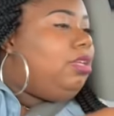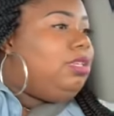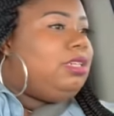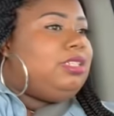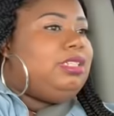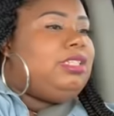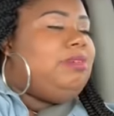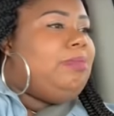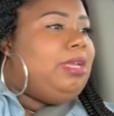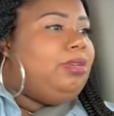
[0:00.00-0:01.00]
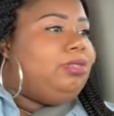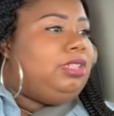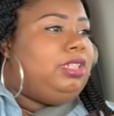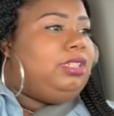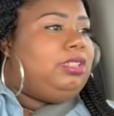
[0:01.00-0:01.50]
Because this didn't make no
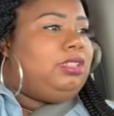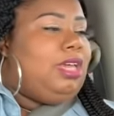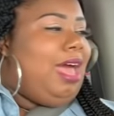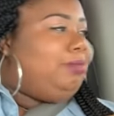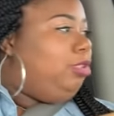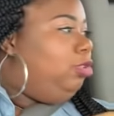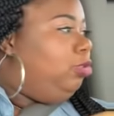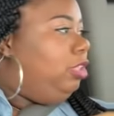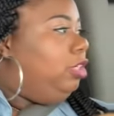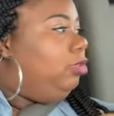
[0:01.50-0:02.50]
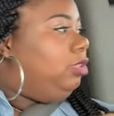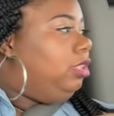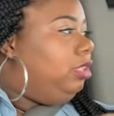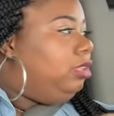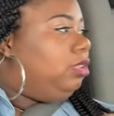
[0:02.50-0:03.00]
sense. Absolutely no
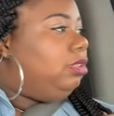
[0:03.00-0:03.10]
sense.